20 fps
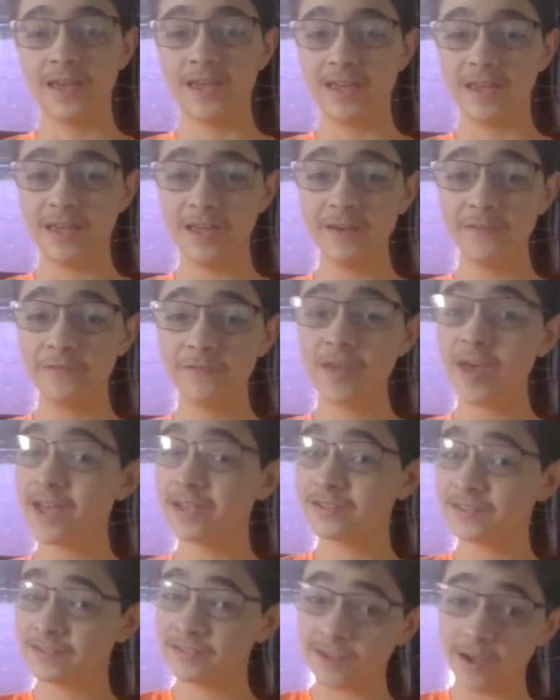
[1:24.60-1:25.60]
if they
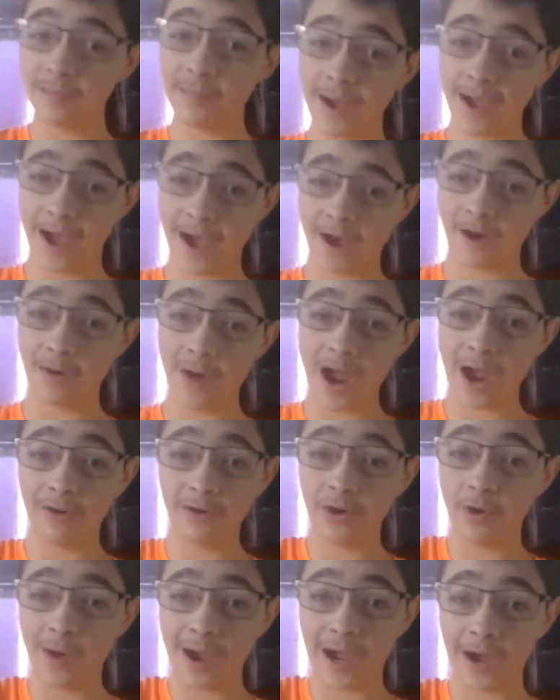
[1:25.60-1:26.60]
somehow, I don't
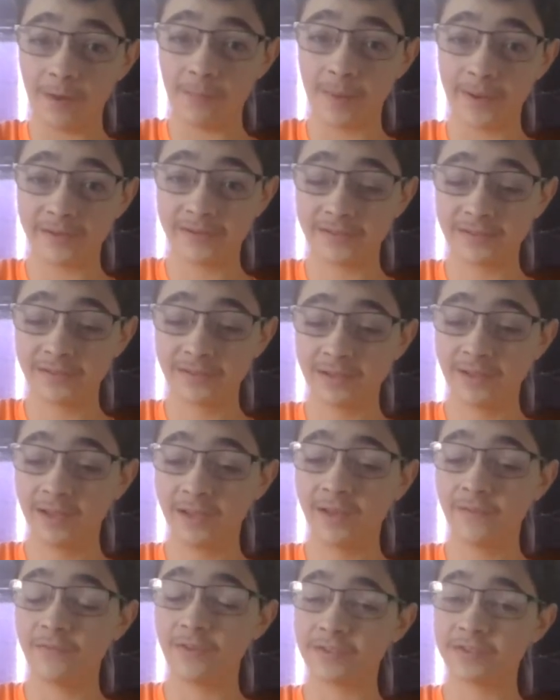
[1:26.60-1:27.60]
know how, but
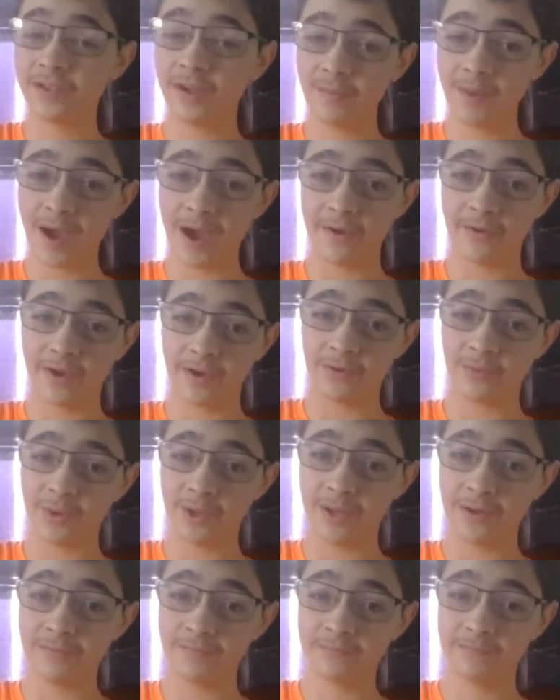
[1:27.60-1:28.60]
if they somehow get a
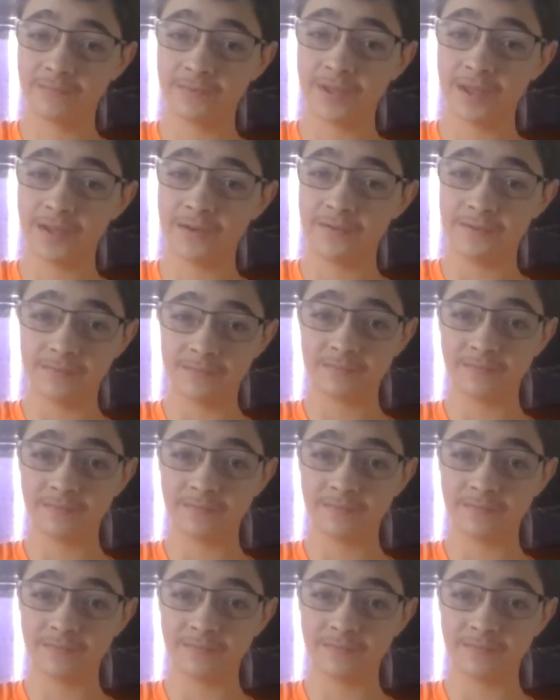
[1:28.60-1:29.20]
win, then